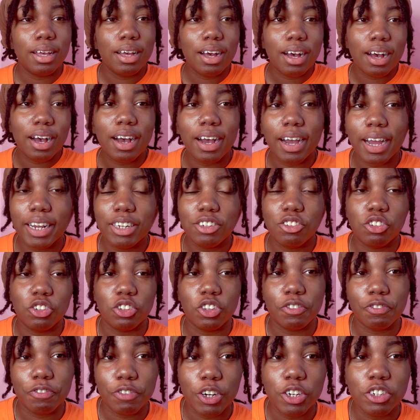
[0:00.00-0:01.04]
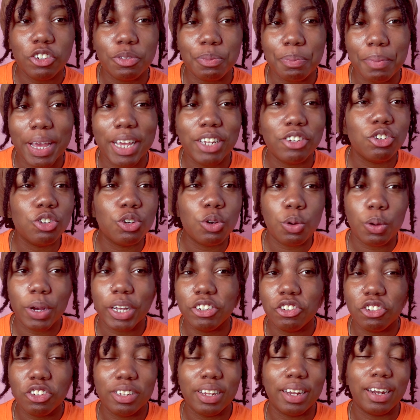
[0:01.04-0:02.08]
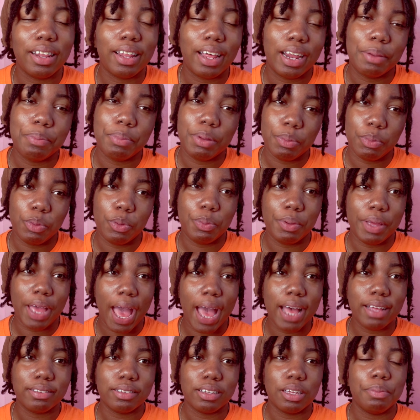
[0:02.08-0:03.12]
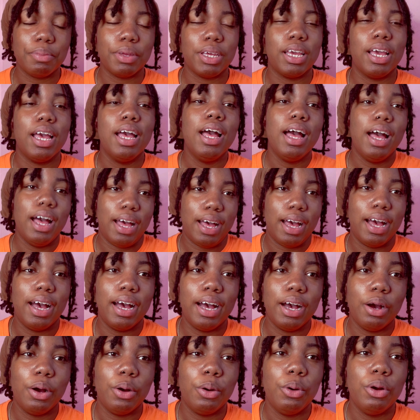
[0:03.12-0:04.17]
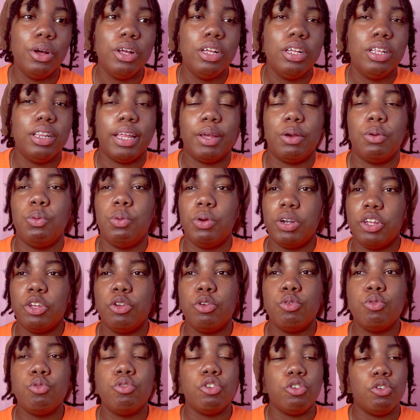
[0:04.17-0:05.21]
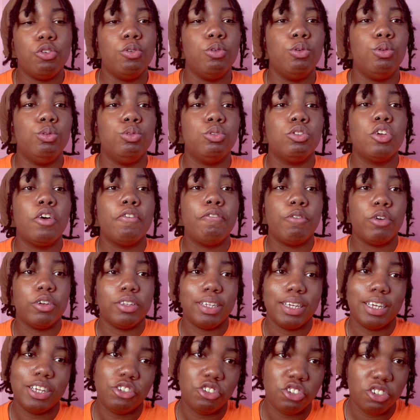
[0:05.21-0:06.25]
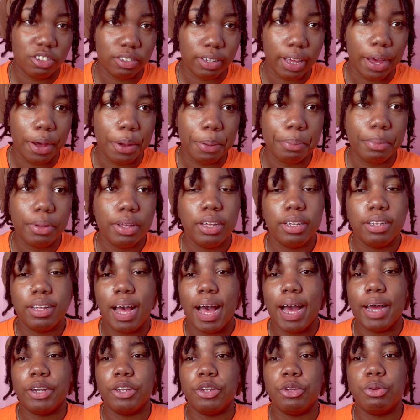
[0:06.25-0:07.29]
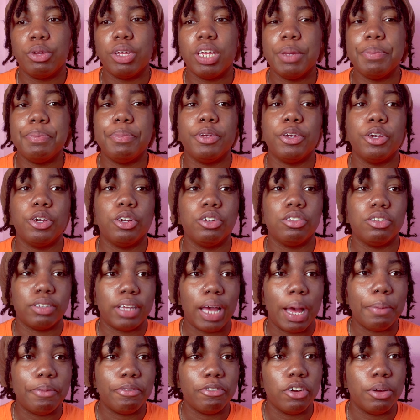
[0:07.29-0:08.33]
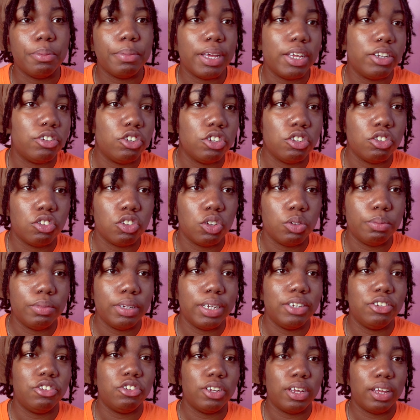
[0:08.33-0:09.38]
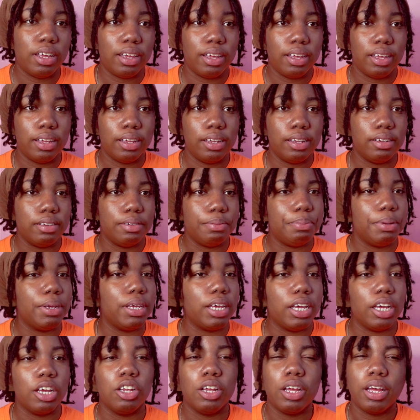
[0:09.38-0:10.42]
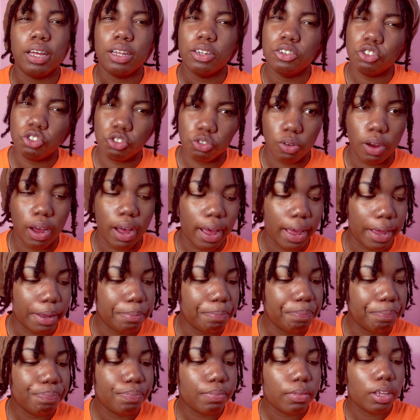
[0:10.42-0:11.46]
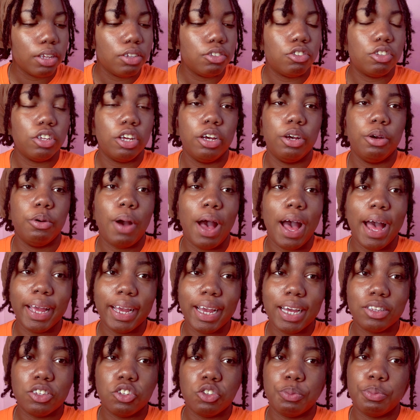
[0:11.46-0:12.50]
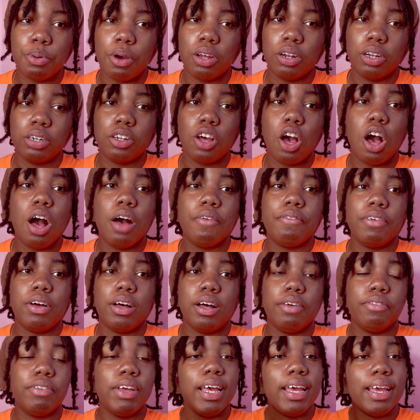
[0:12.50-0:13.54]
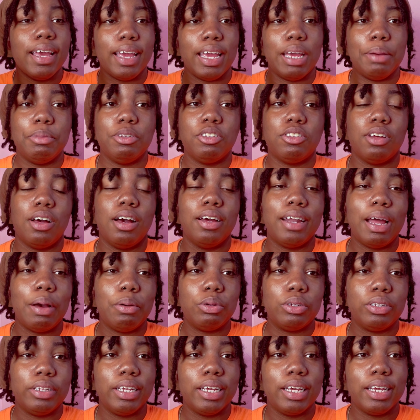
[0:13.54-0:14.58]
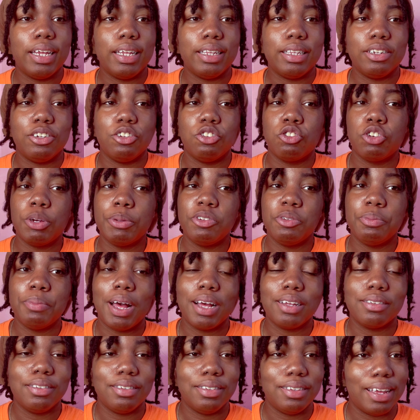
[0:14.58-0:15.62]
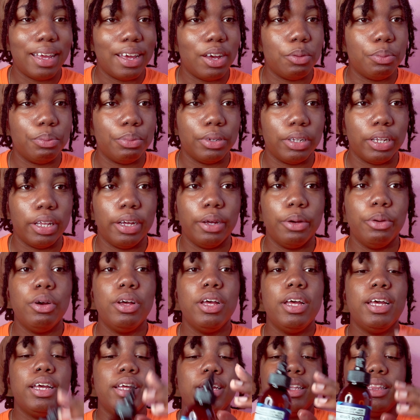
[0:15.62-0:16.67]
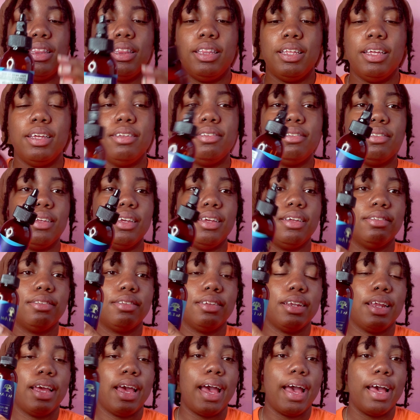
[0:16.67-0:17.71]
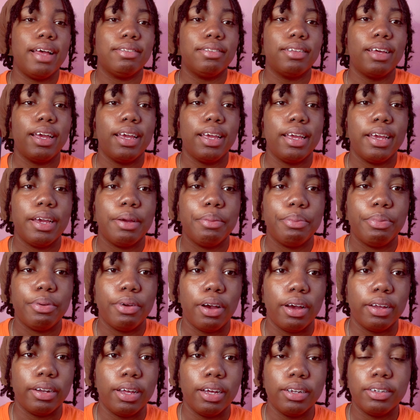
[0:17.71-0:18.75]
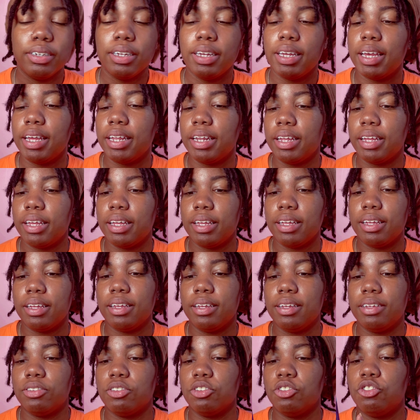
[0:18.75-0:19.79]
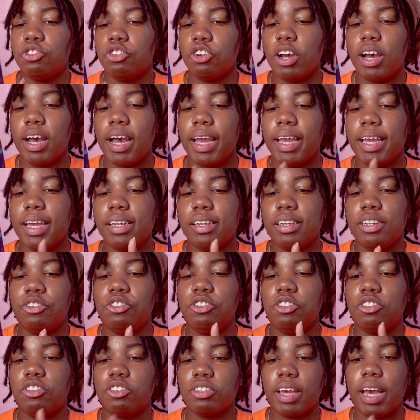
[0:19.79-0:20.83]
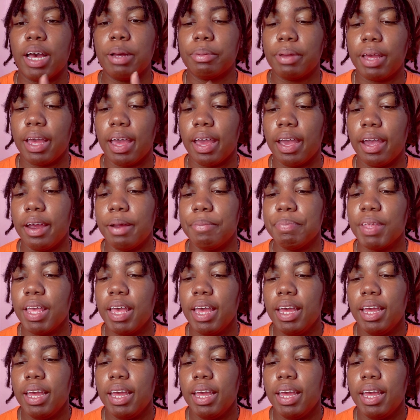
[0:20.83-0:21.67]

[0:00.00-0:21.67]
All right, so the first major question that a lot of people will be asking me, what do you use for the itchy scalp? How do you keep your scalp from itching so much and being dry? So I got this product off of Amazon. I will link it in the description box down below. This is an As I Am product. It is dry and itchy scalp care.